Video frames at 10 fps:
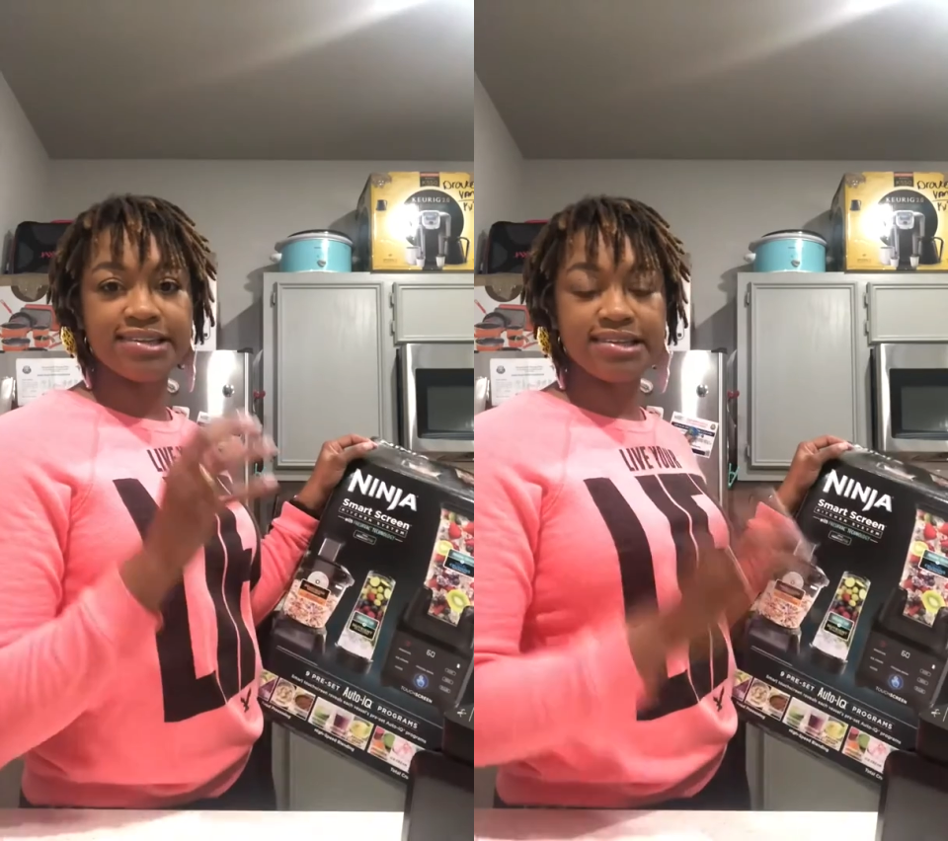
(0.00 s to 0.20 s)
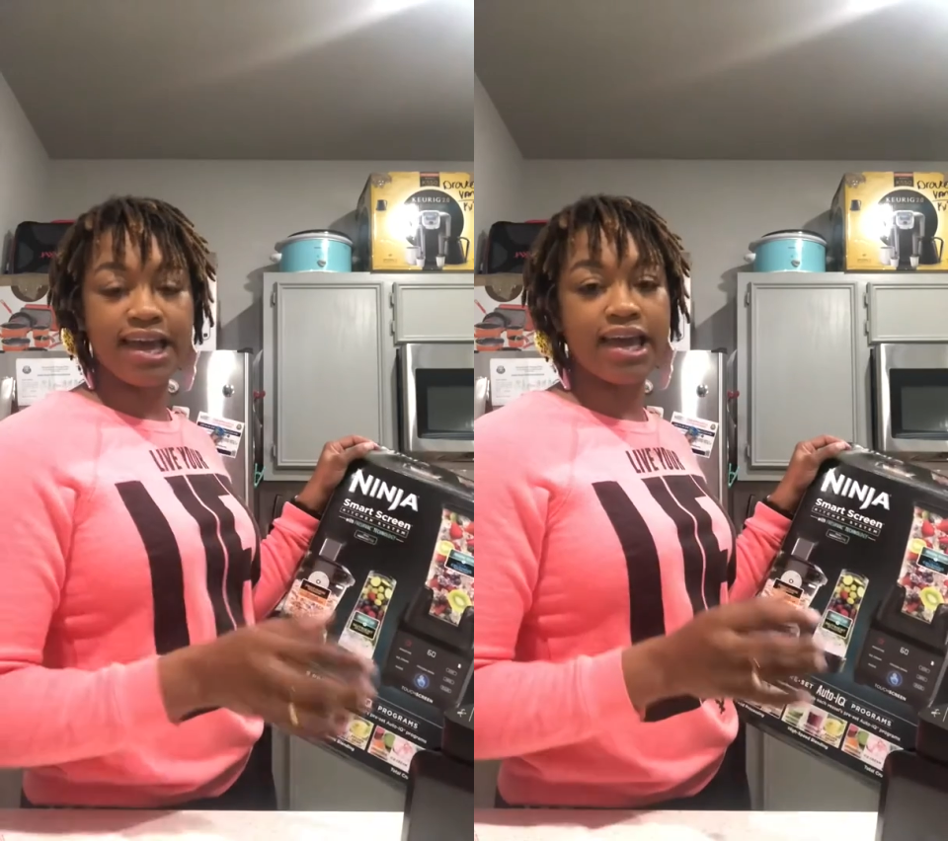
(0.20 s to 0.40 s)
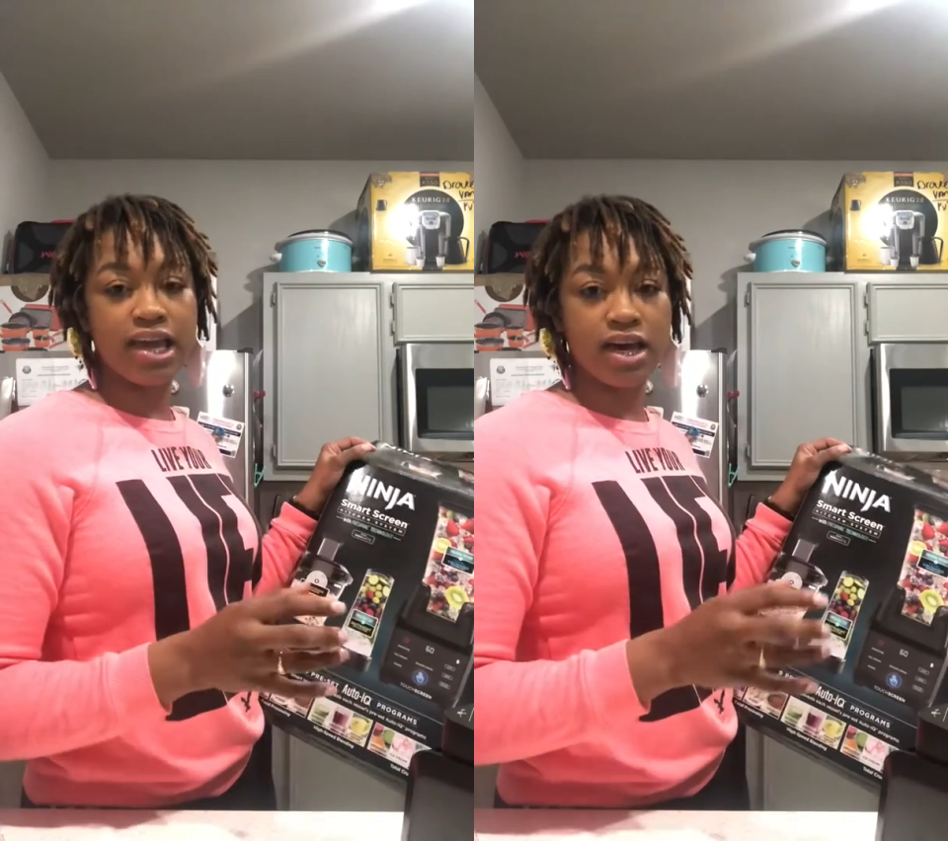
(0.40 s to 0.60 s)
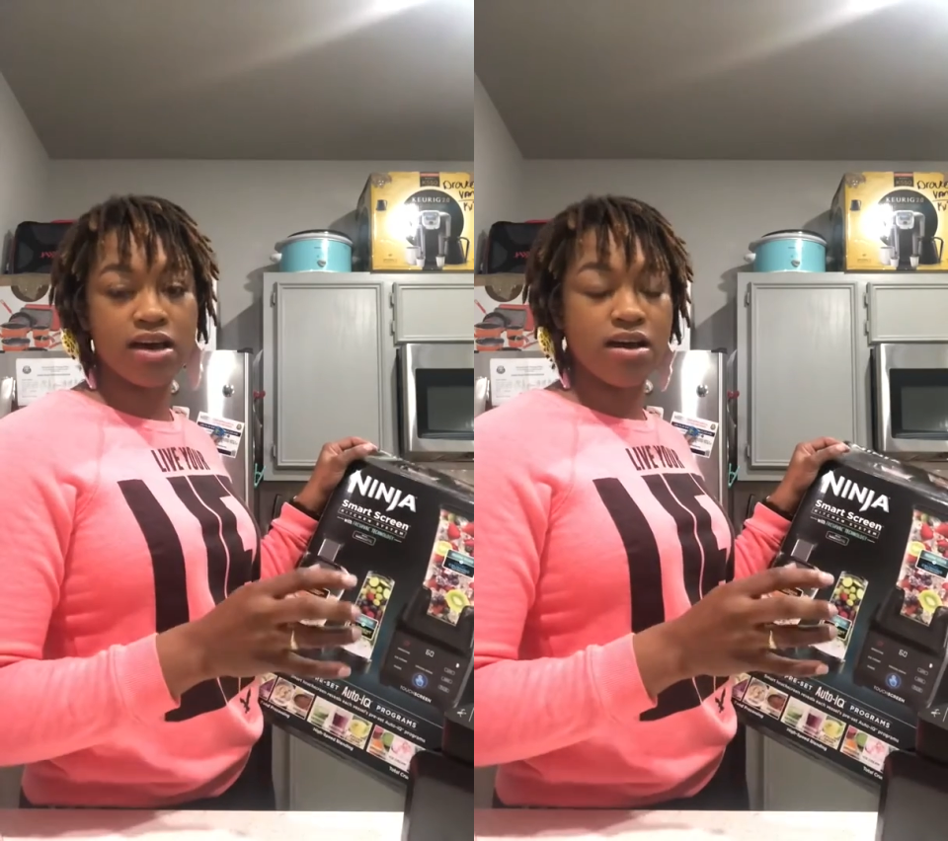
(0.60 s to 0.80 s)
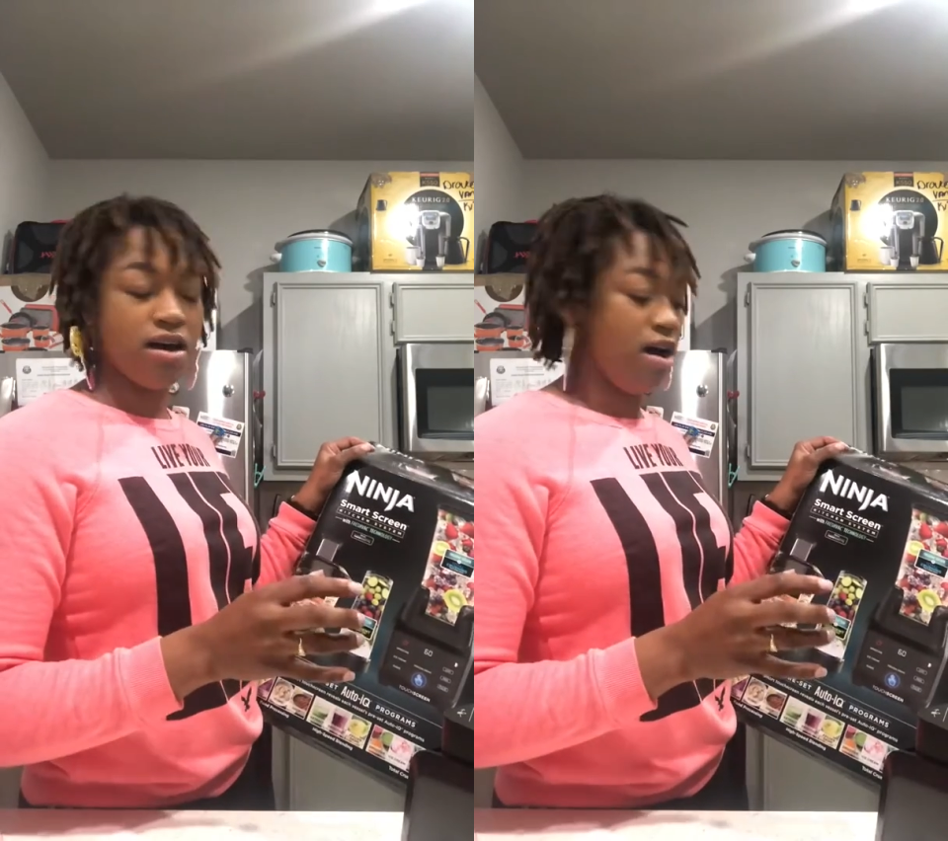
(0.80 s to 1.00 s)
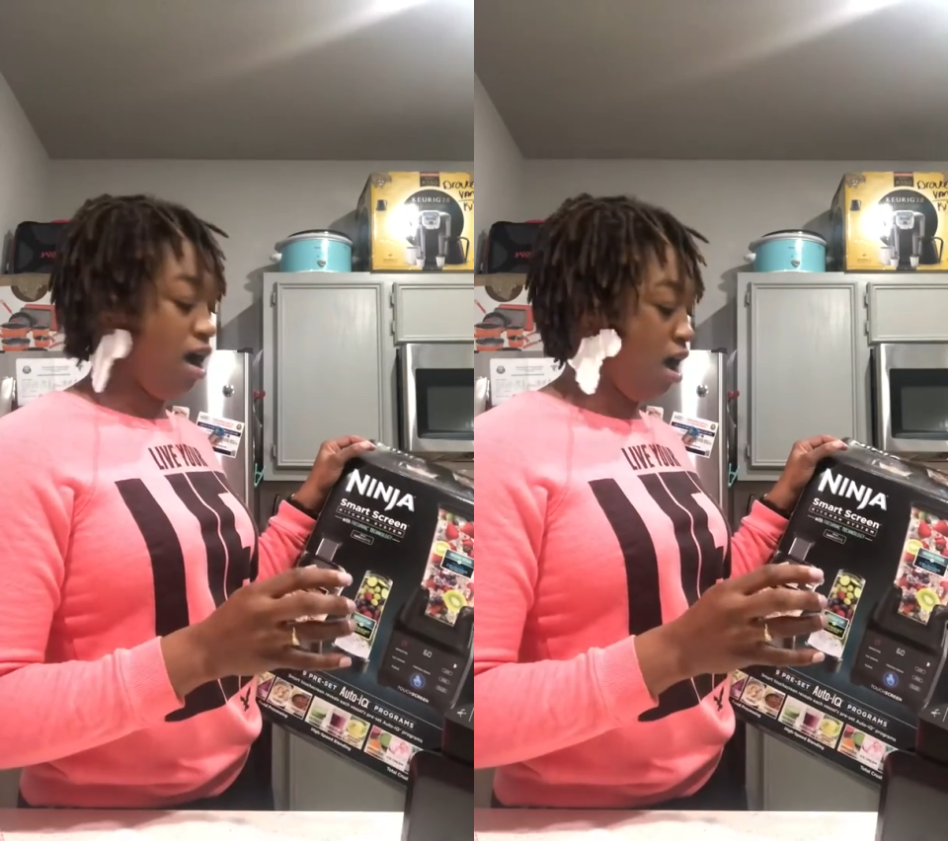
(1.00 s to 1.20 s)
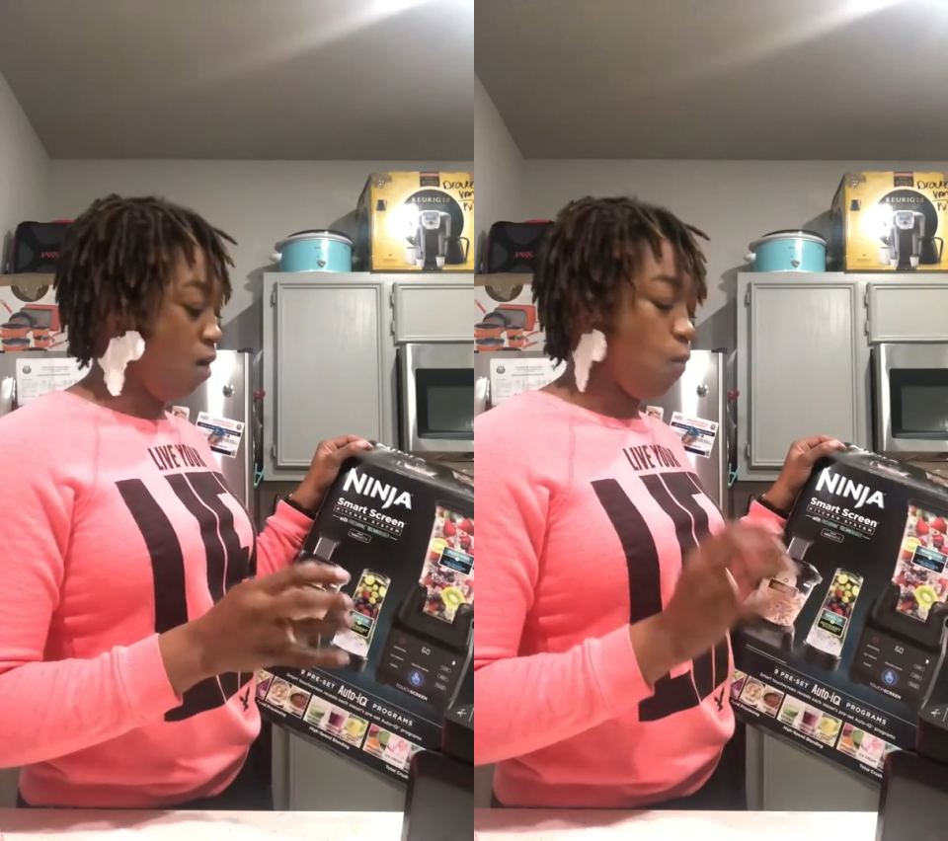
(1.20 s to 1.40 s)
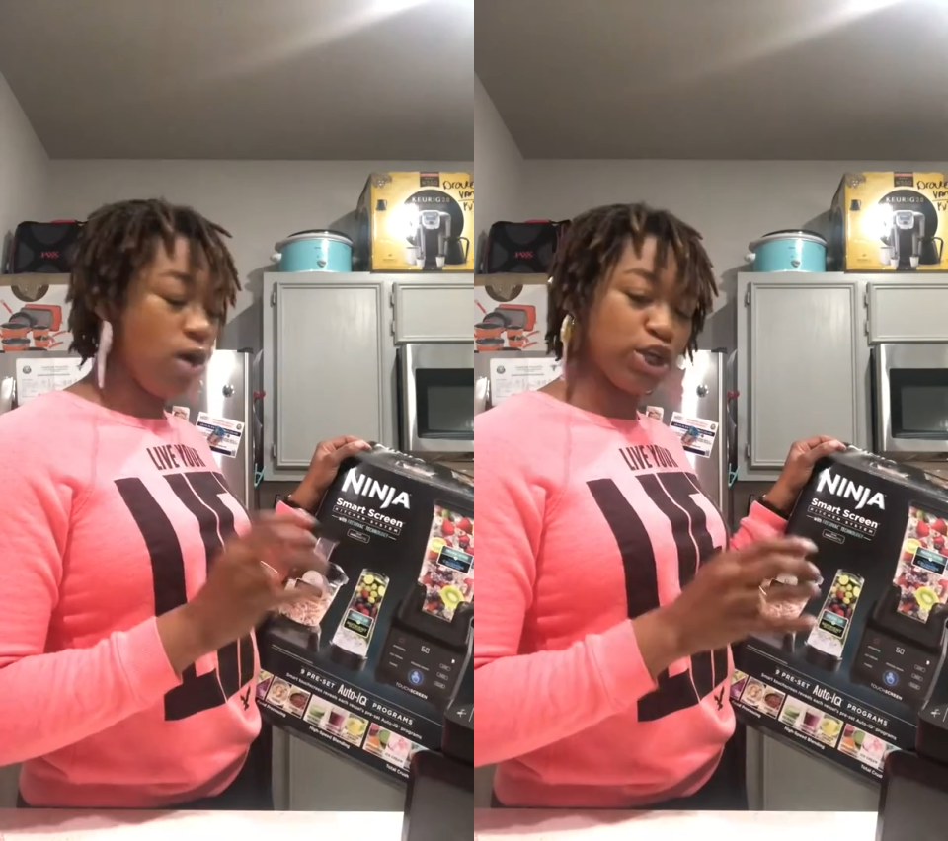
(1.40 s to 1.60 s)
take
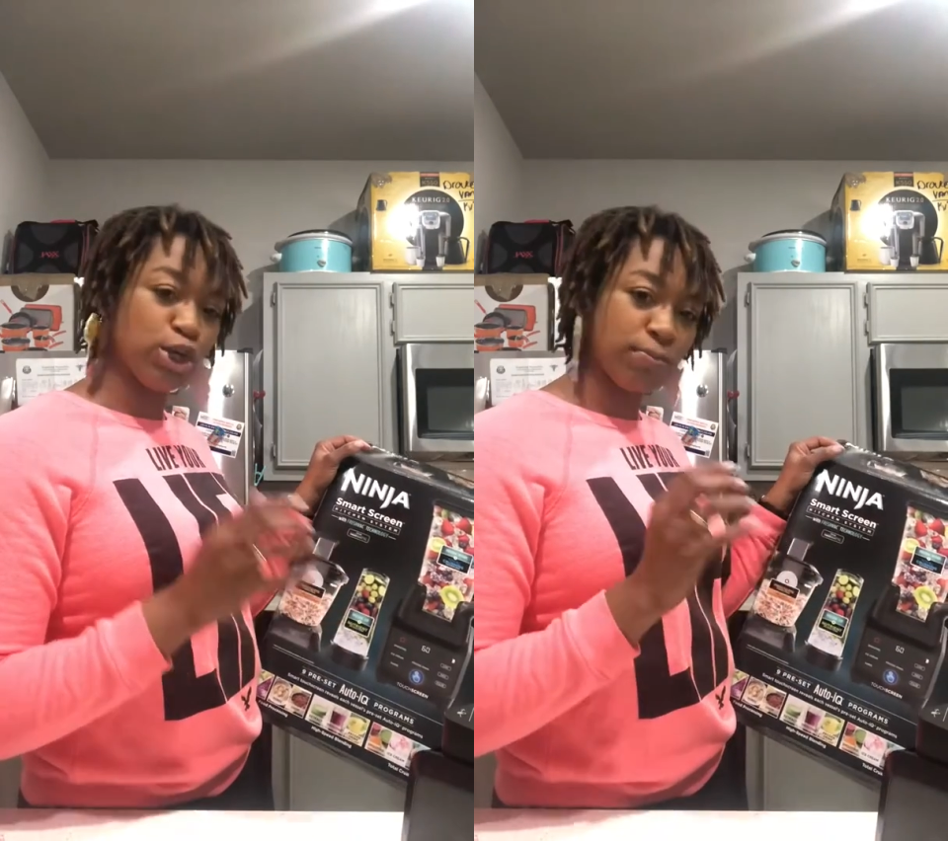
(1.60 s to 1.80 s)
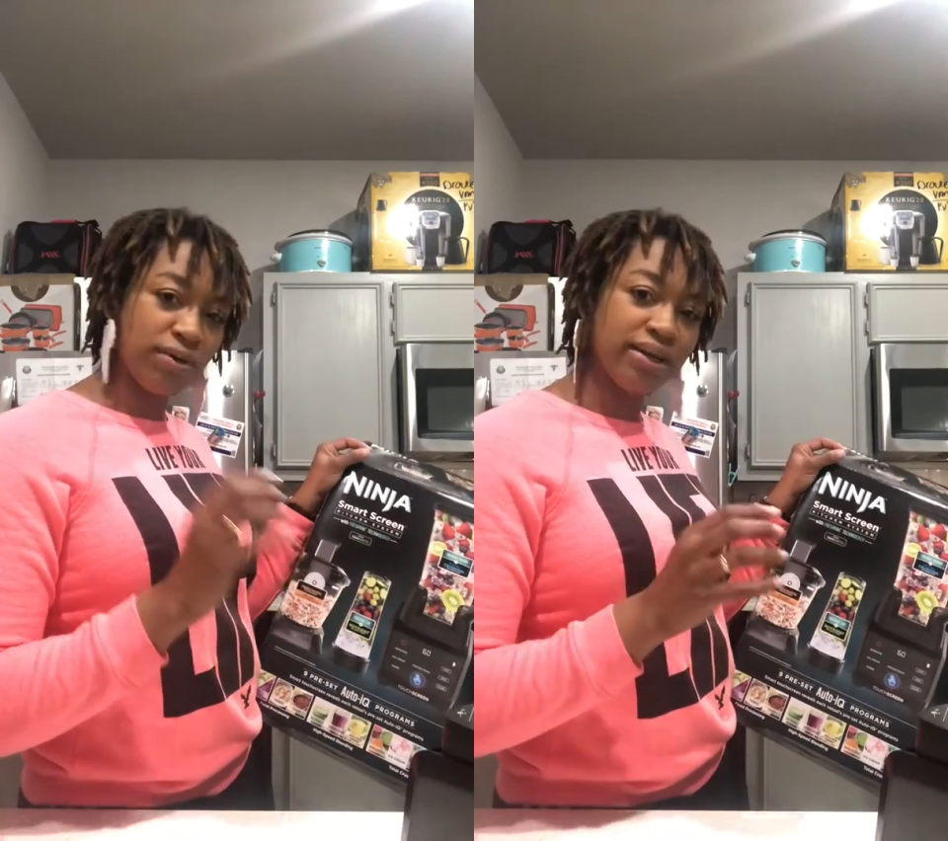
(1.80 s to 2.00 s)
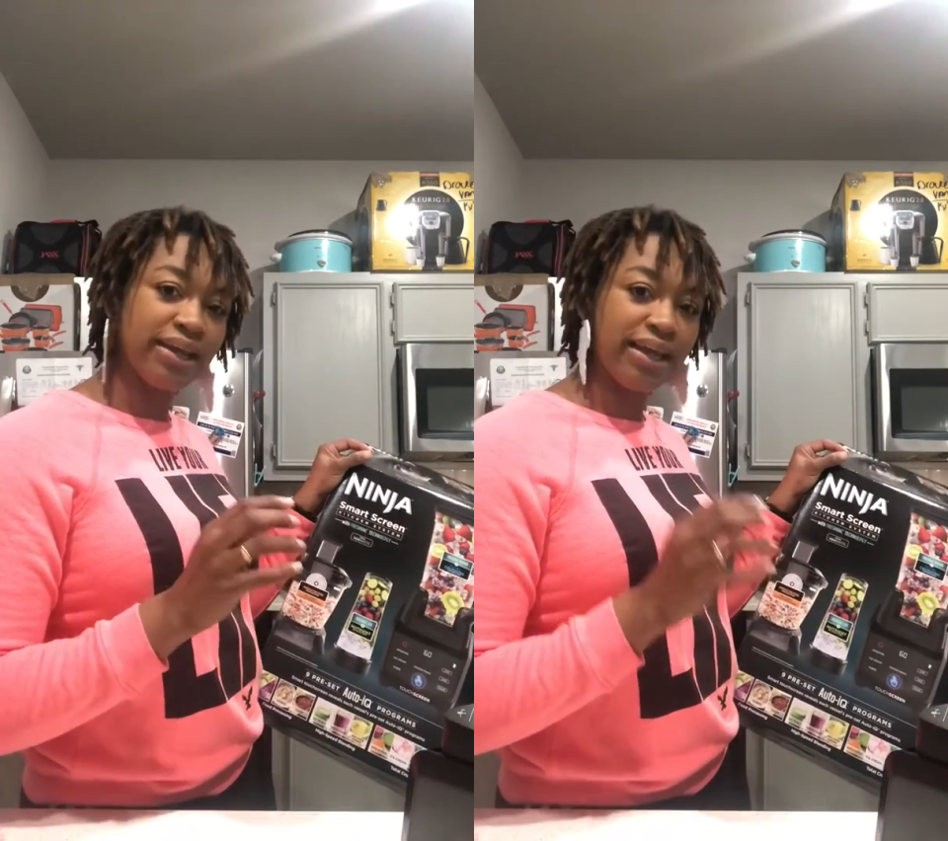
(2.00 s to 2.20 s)
what you're putting